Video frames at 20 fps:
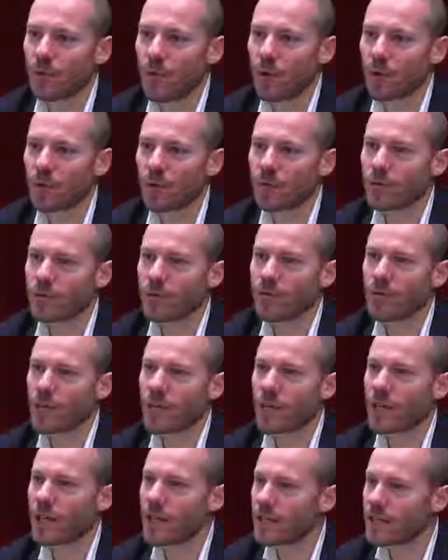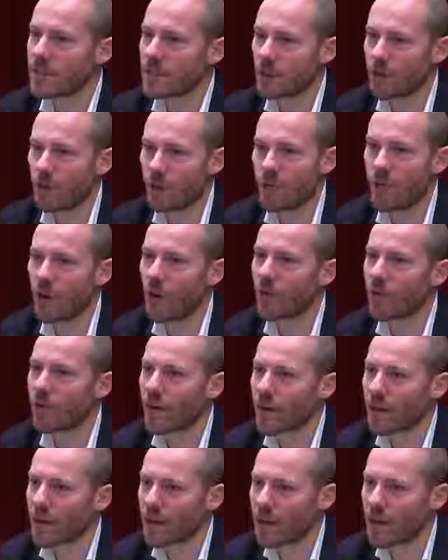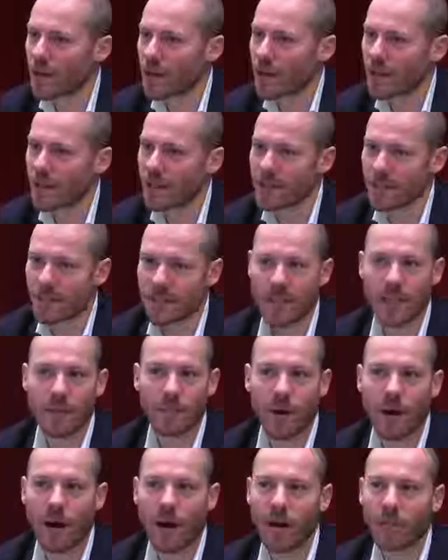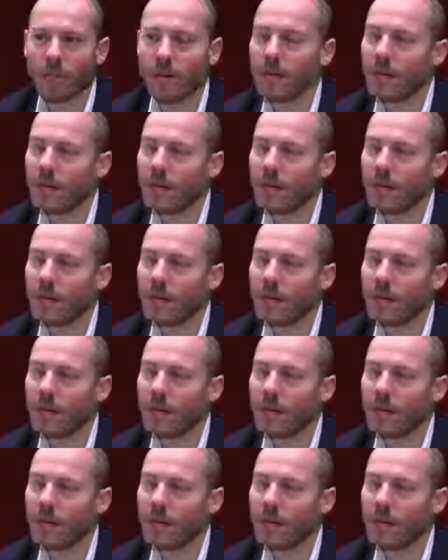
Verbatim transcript: models really need to evolve very quickly to keep up.